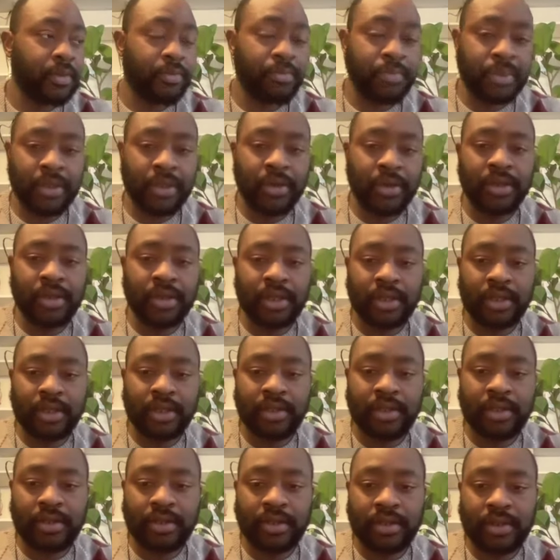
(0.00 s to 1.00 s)

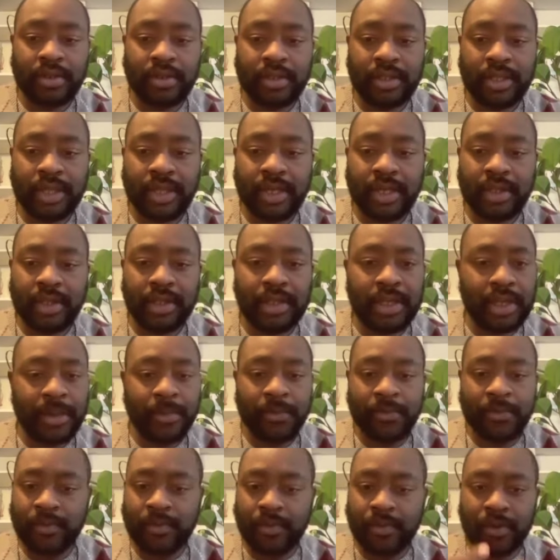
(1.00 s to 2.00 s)
belonging that it
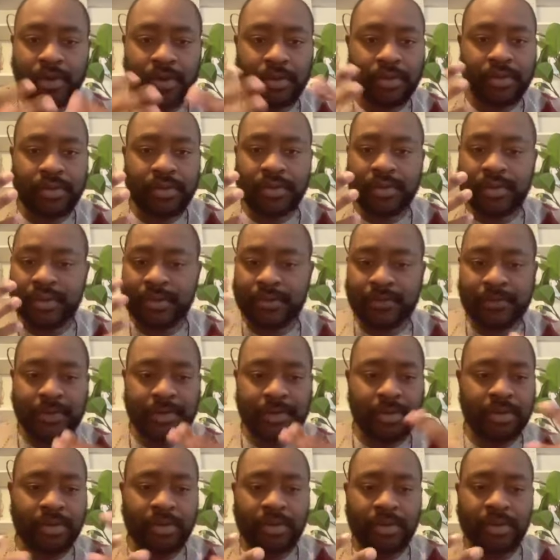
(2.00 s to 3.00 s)
comes with all these
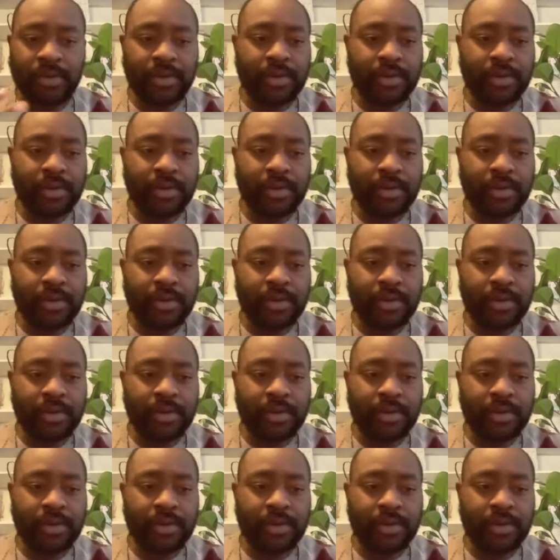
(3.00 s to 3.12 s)
different